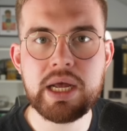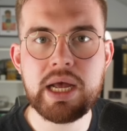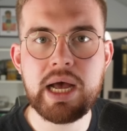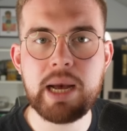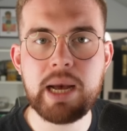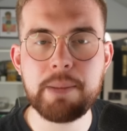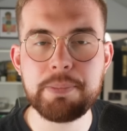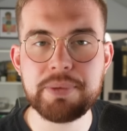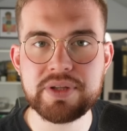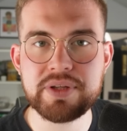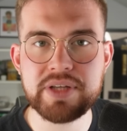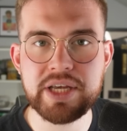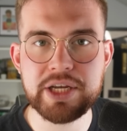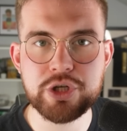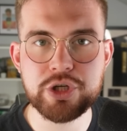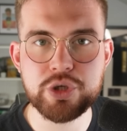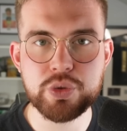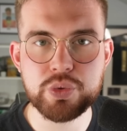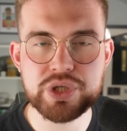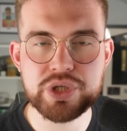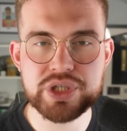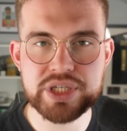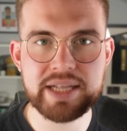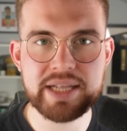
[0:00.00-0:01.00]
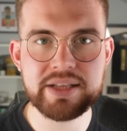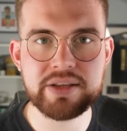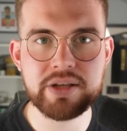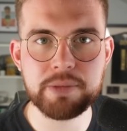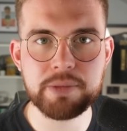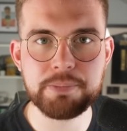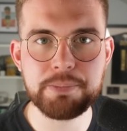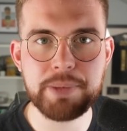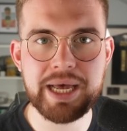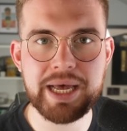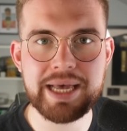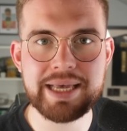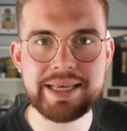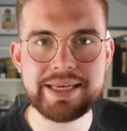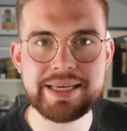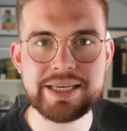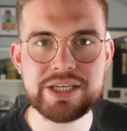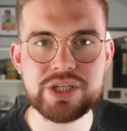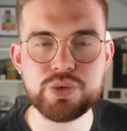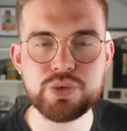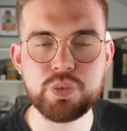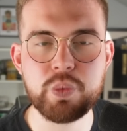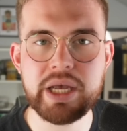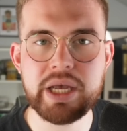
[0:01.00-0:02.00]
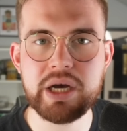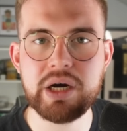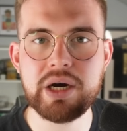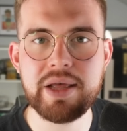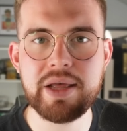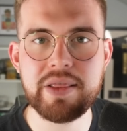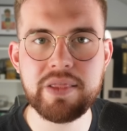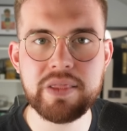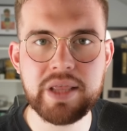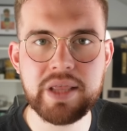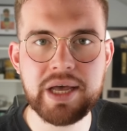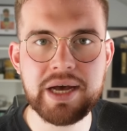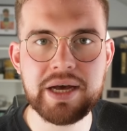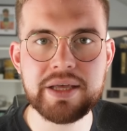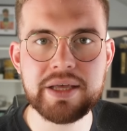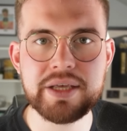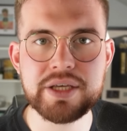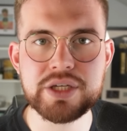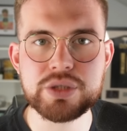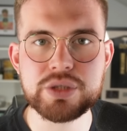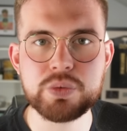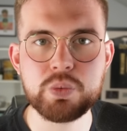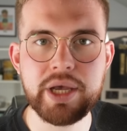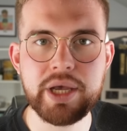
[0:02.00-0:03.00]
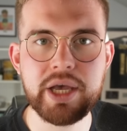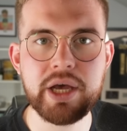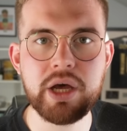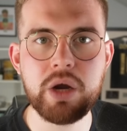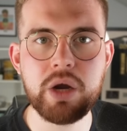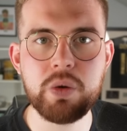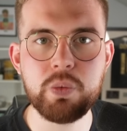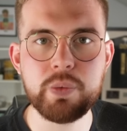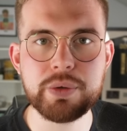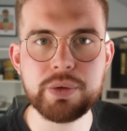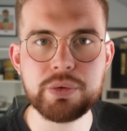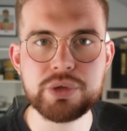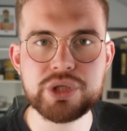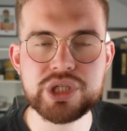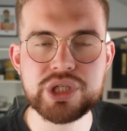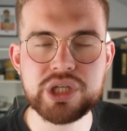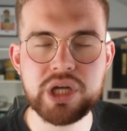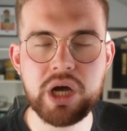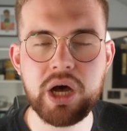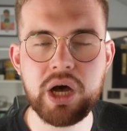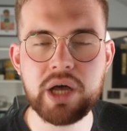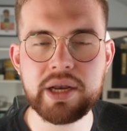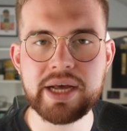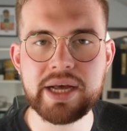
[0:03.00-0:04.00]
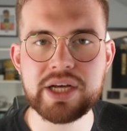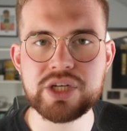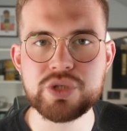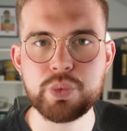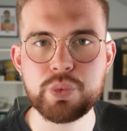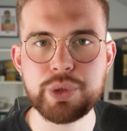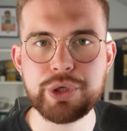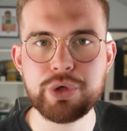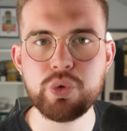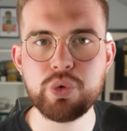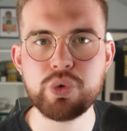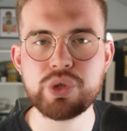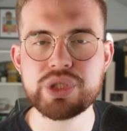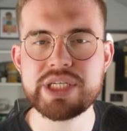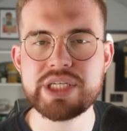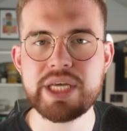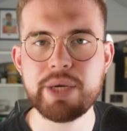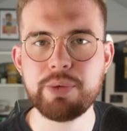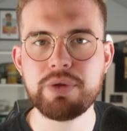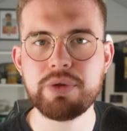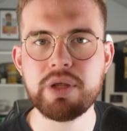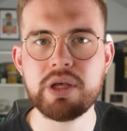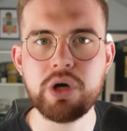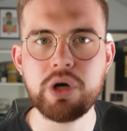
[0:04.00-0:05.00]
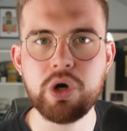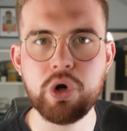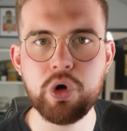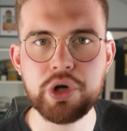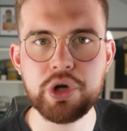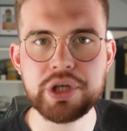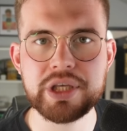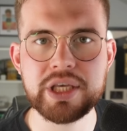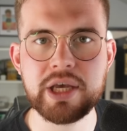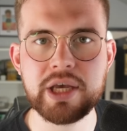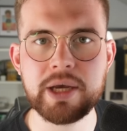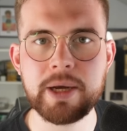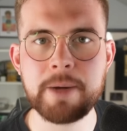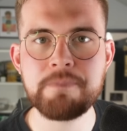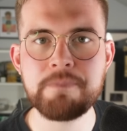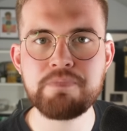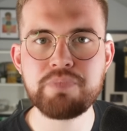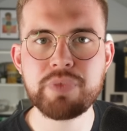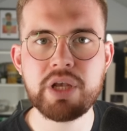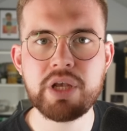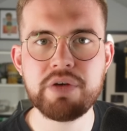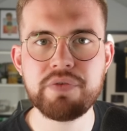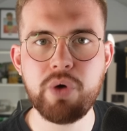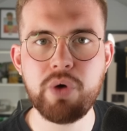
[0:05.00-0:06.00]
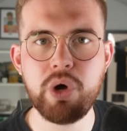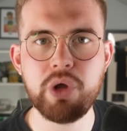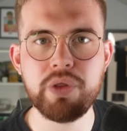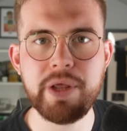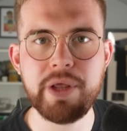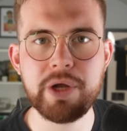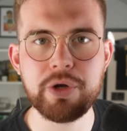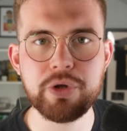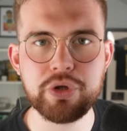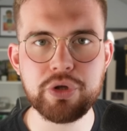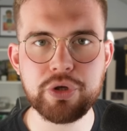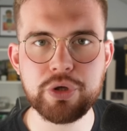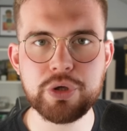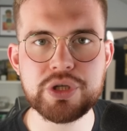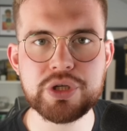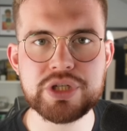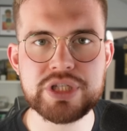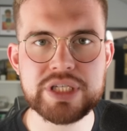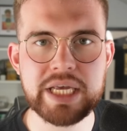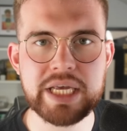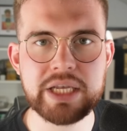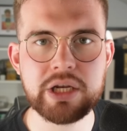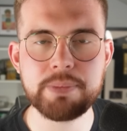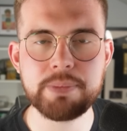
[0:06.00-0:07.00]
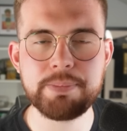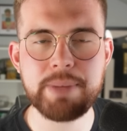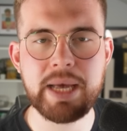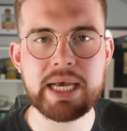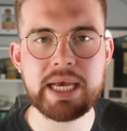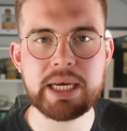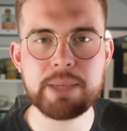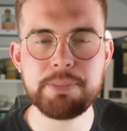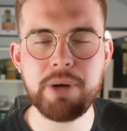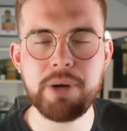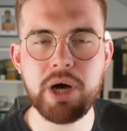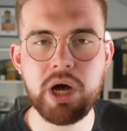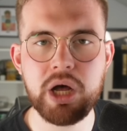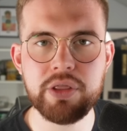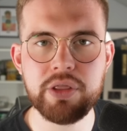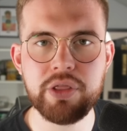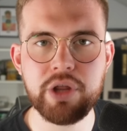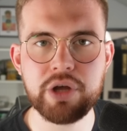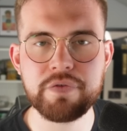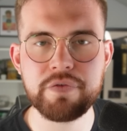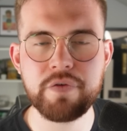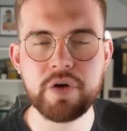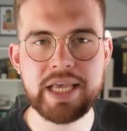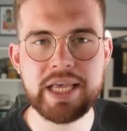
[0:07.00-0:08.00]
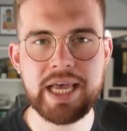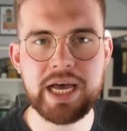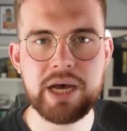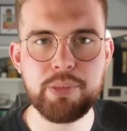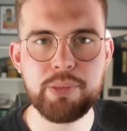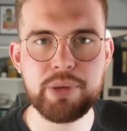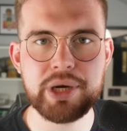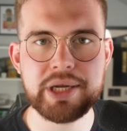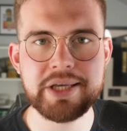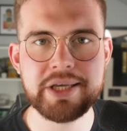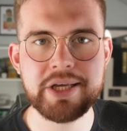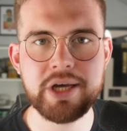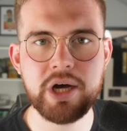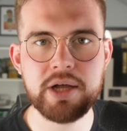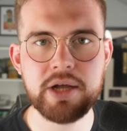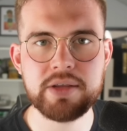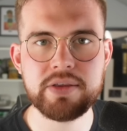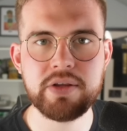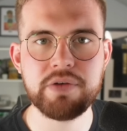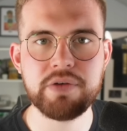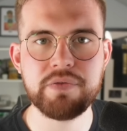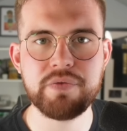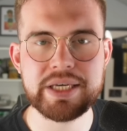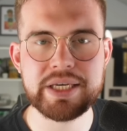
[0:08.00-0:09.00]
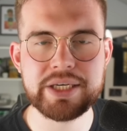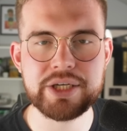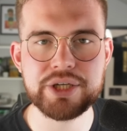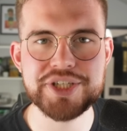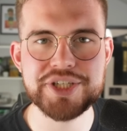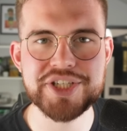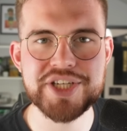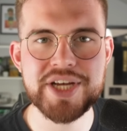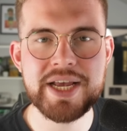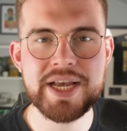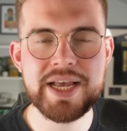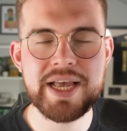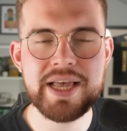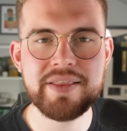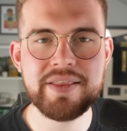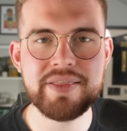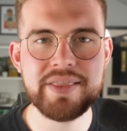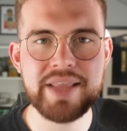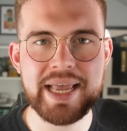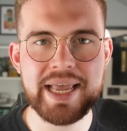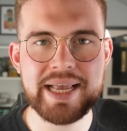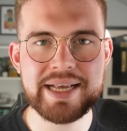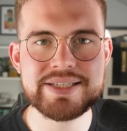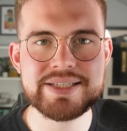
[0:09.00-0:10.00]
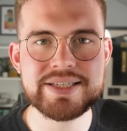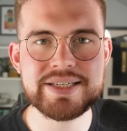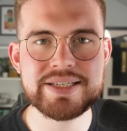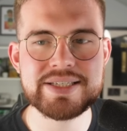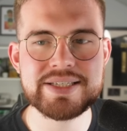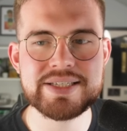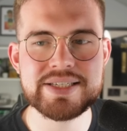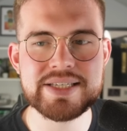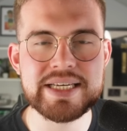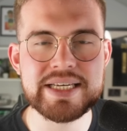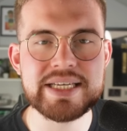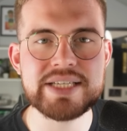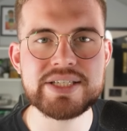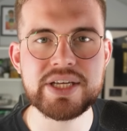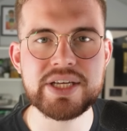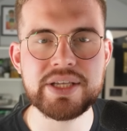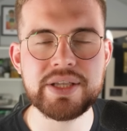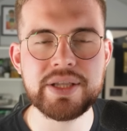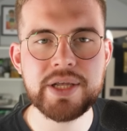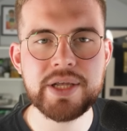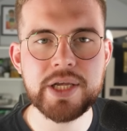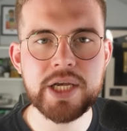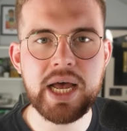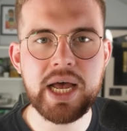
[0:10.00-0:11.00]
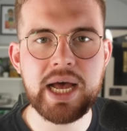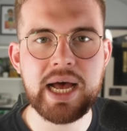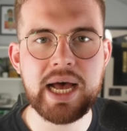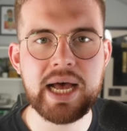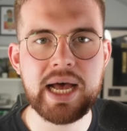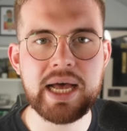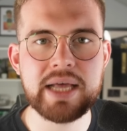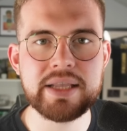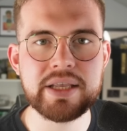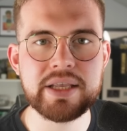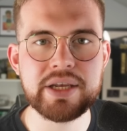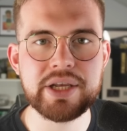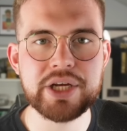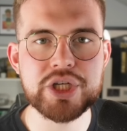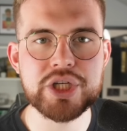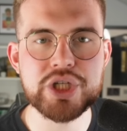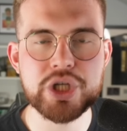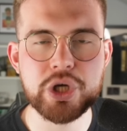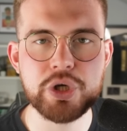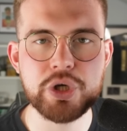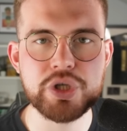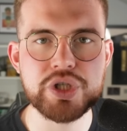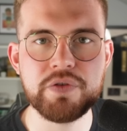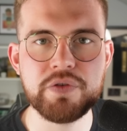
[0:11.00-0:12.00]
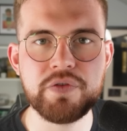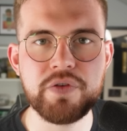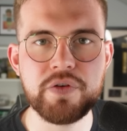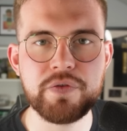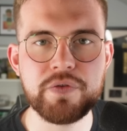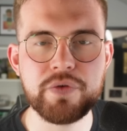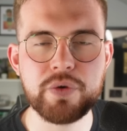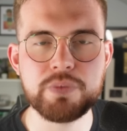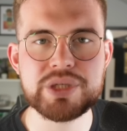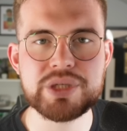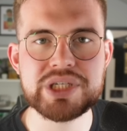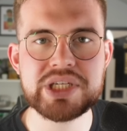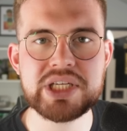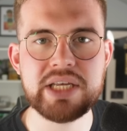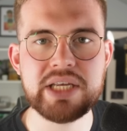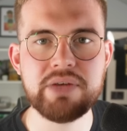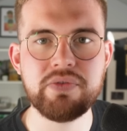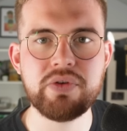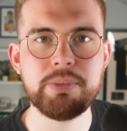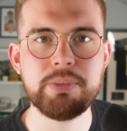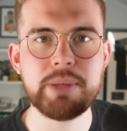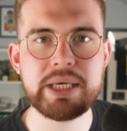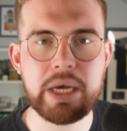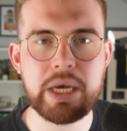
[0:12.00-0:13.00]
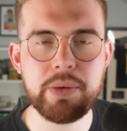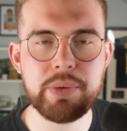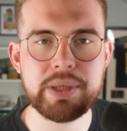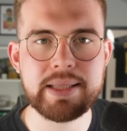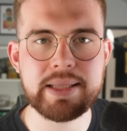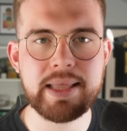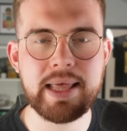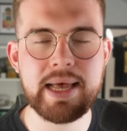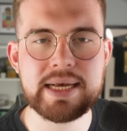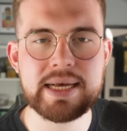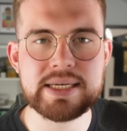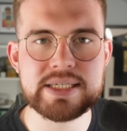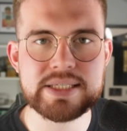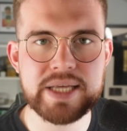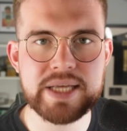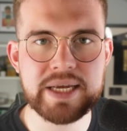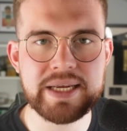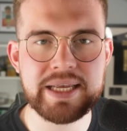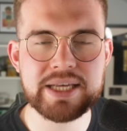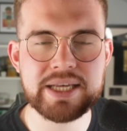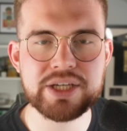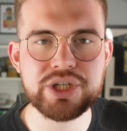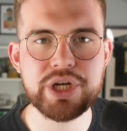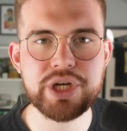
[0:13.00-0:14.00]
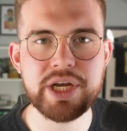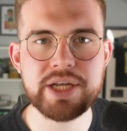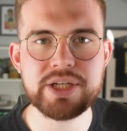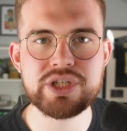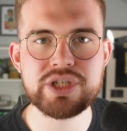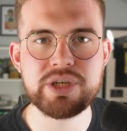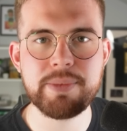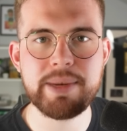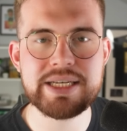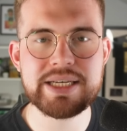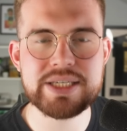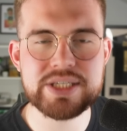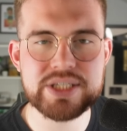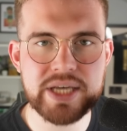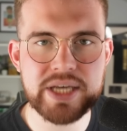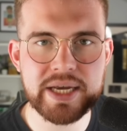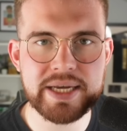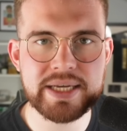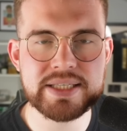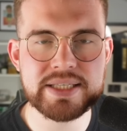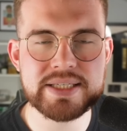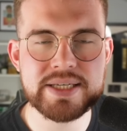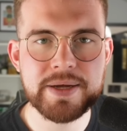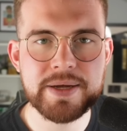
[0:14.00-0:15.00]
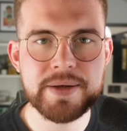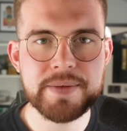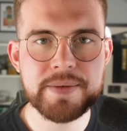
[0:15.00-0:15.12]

a potential centre-back as well, and that is where we'll start. As we know, Celtic looking for their new centre-back partner for Cameron Carter-Vickers next season. And an exclusive from Stephen McGowan last night has shed some insight